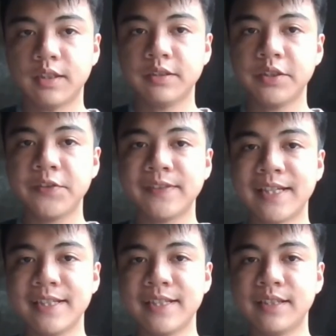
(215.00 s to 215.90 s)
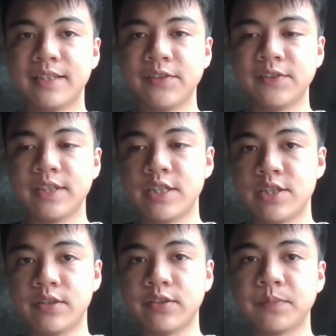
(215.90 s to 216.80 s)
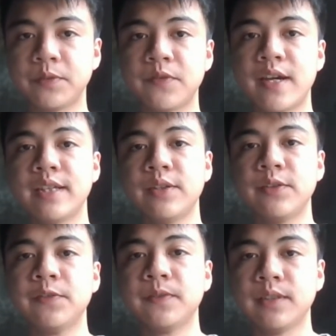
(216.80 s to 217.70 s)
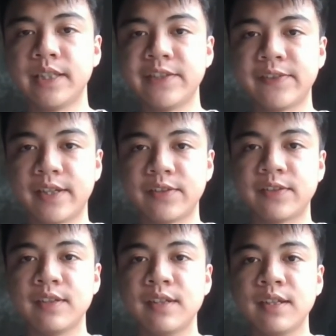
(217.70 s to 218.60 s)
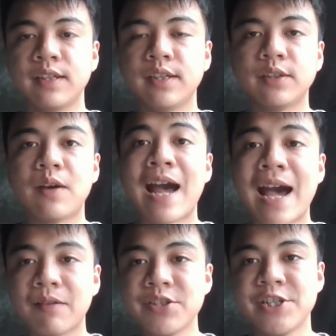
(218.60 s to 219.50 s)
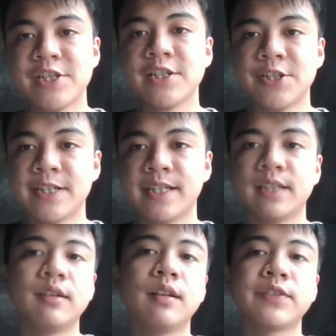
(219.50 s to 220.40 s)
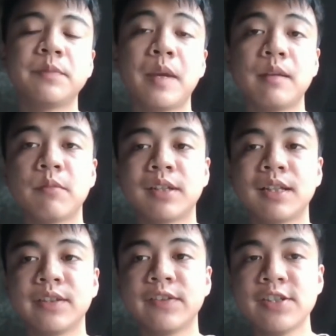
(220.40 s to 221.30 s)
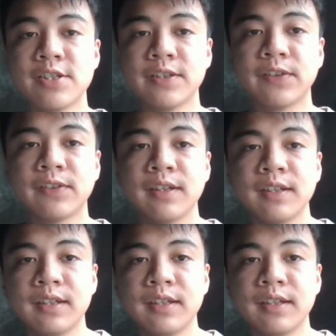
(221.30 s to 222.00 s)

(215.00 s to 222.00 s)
Understanding these stages provide useful insights into how children and adults make moral decisions,